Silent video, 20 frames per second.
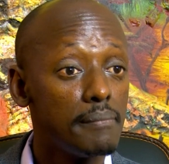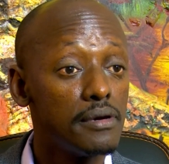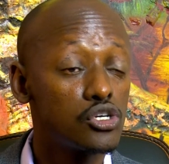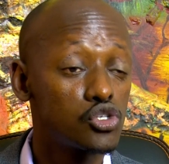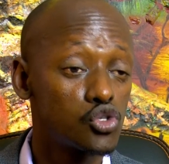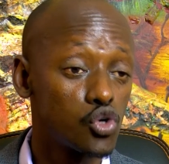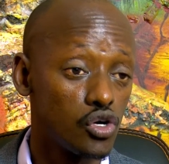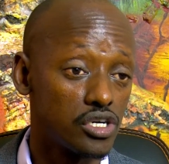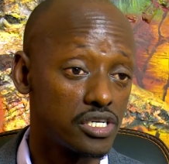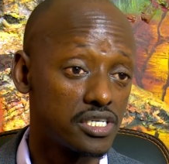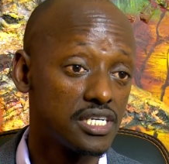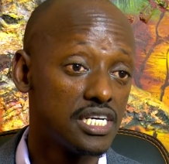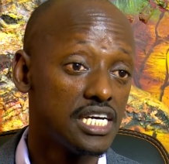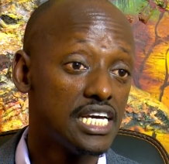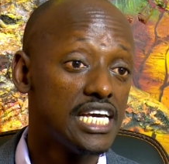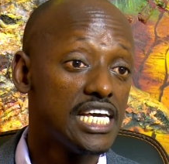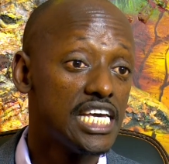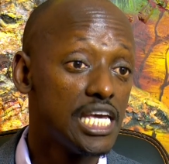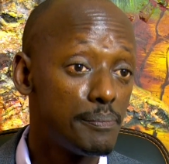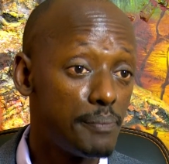big short.
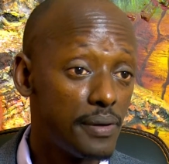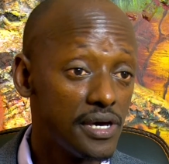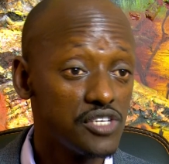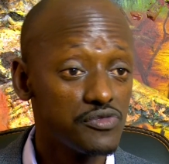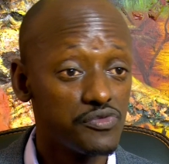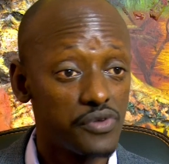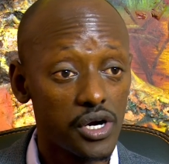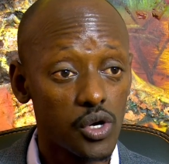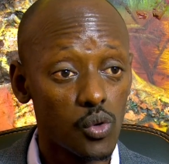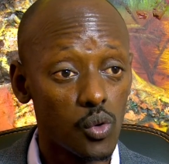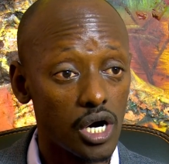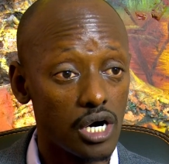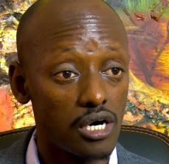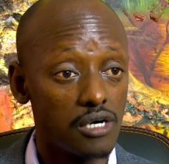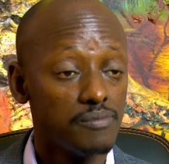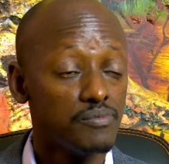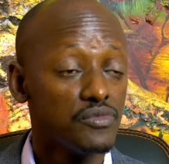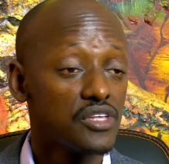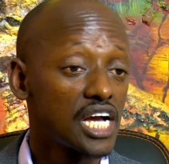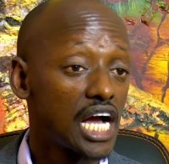He pays very well.